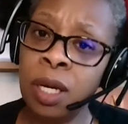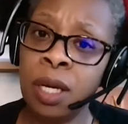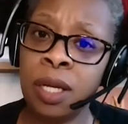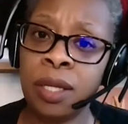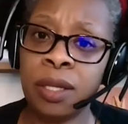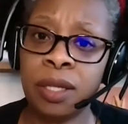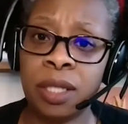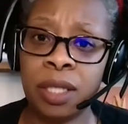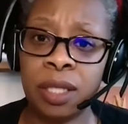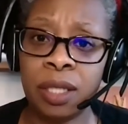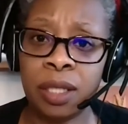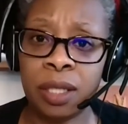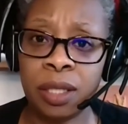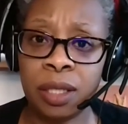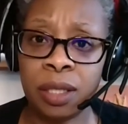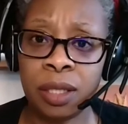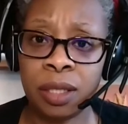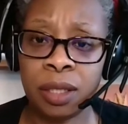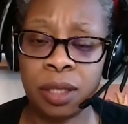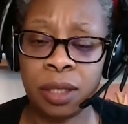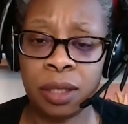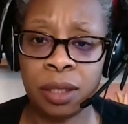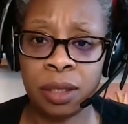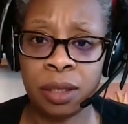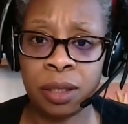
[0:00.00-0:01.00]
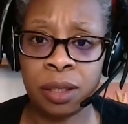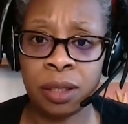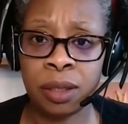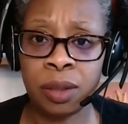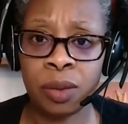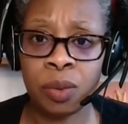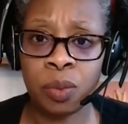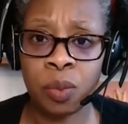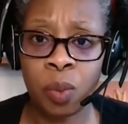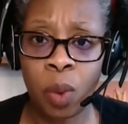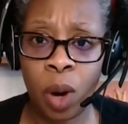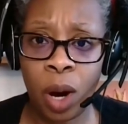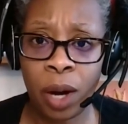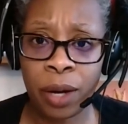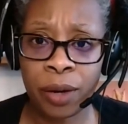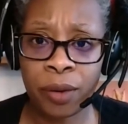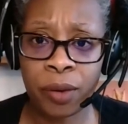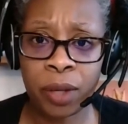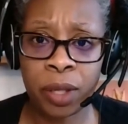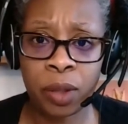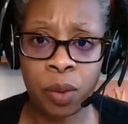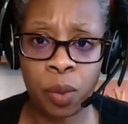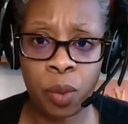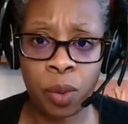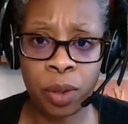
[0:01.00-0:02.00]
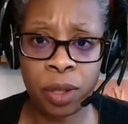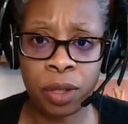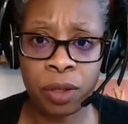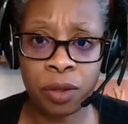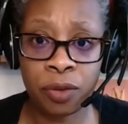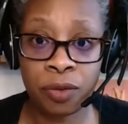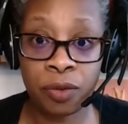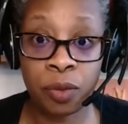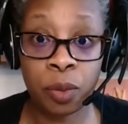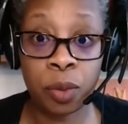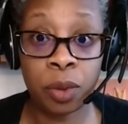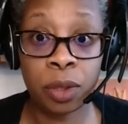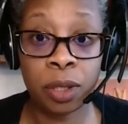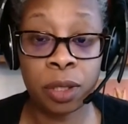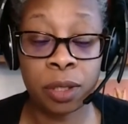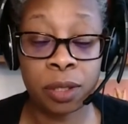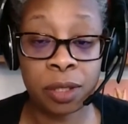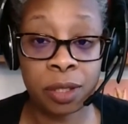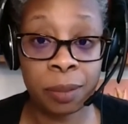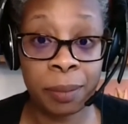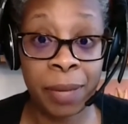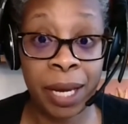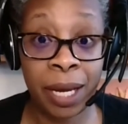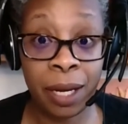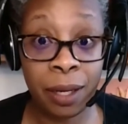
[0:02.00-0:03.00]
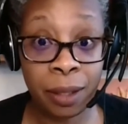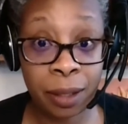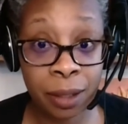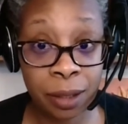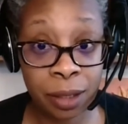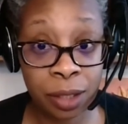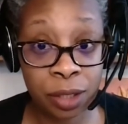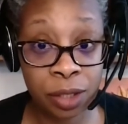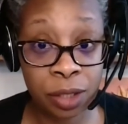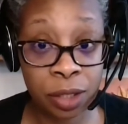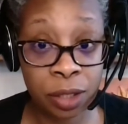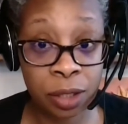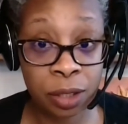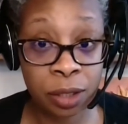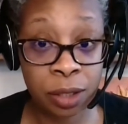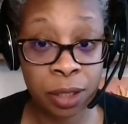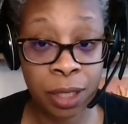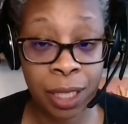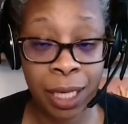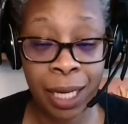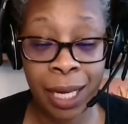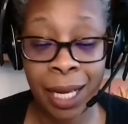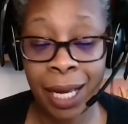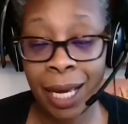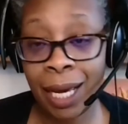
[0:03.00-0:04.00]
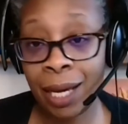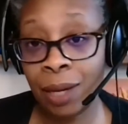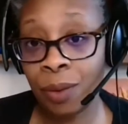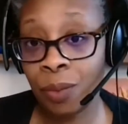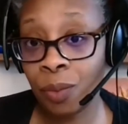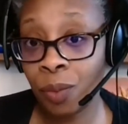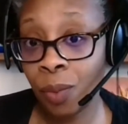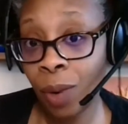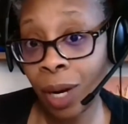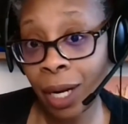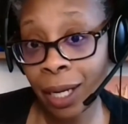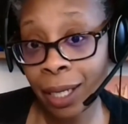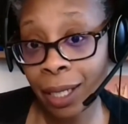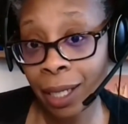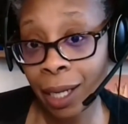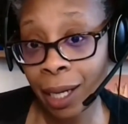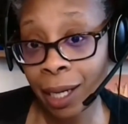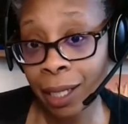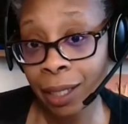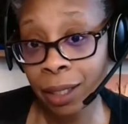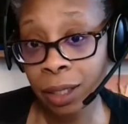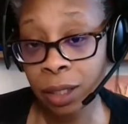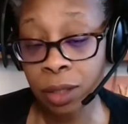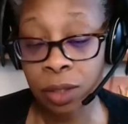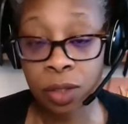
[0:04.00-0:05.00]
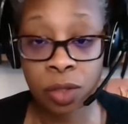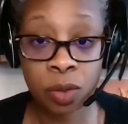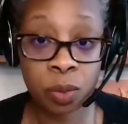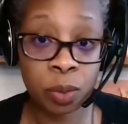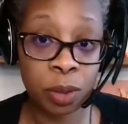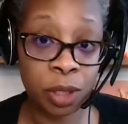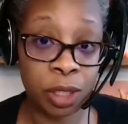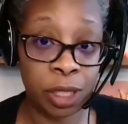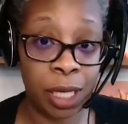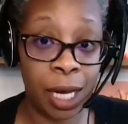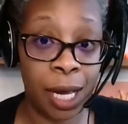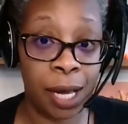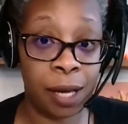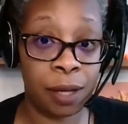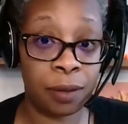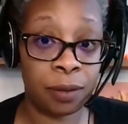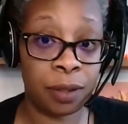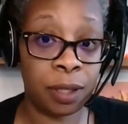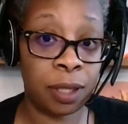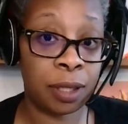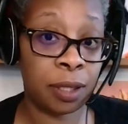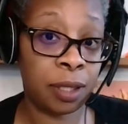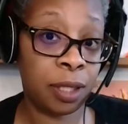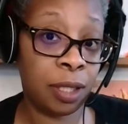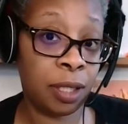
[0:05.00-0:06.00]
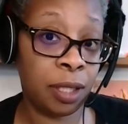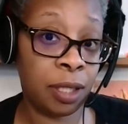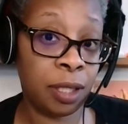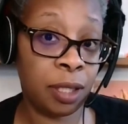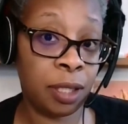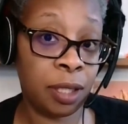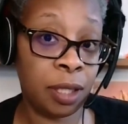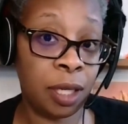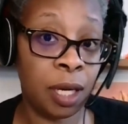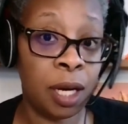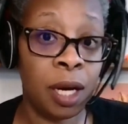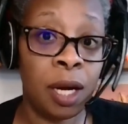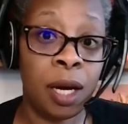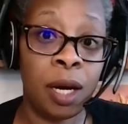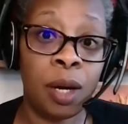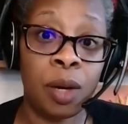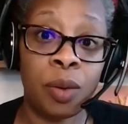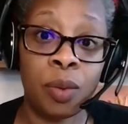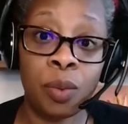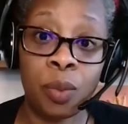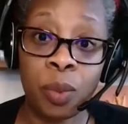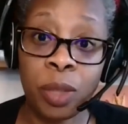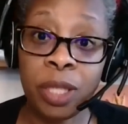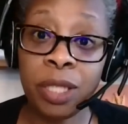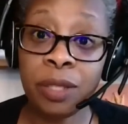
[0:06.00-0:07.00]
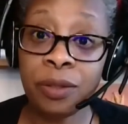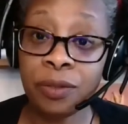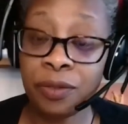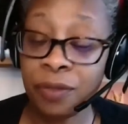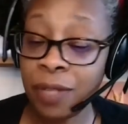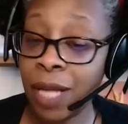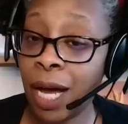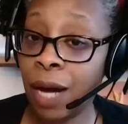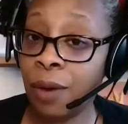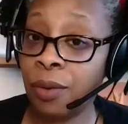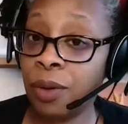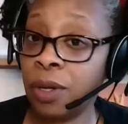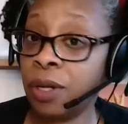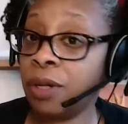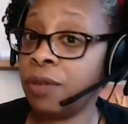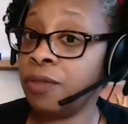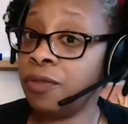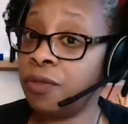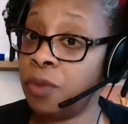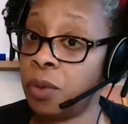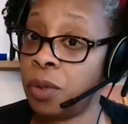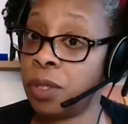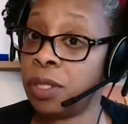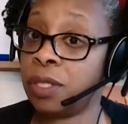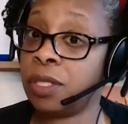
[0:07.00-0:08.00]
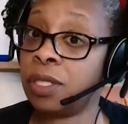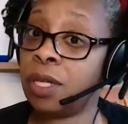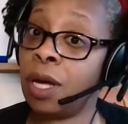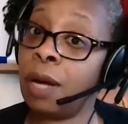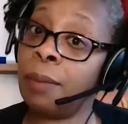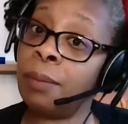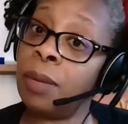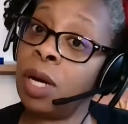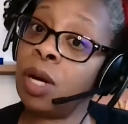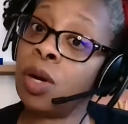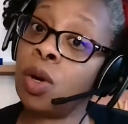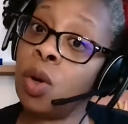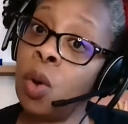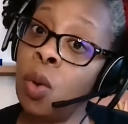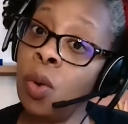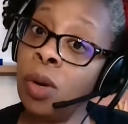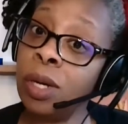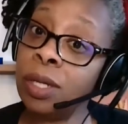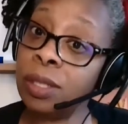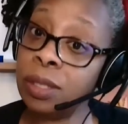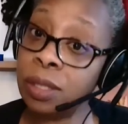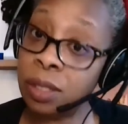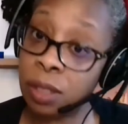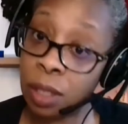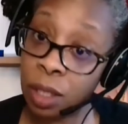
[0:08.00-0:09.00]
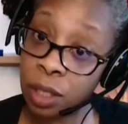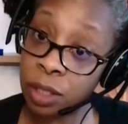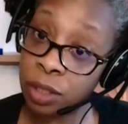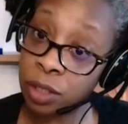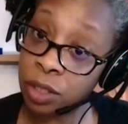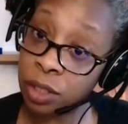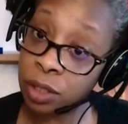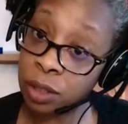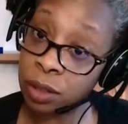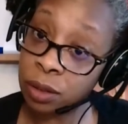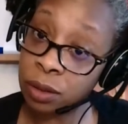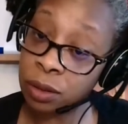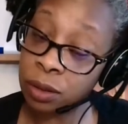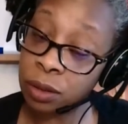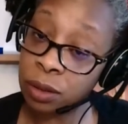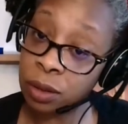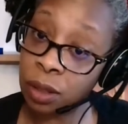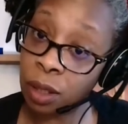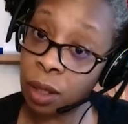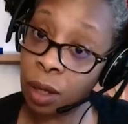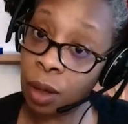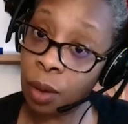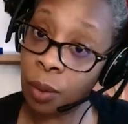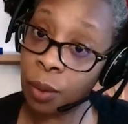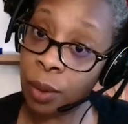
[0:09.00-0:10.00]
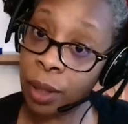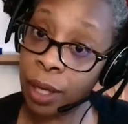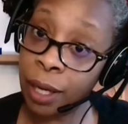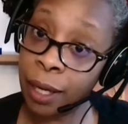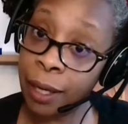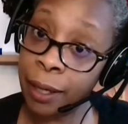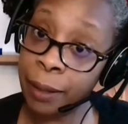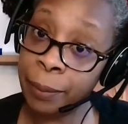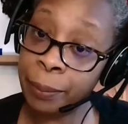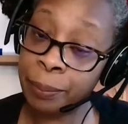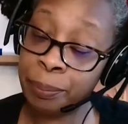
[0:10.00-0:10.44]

the water and oil for some hair conditioner? And why not switch out the wheat flour for some cornstarch? Okay,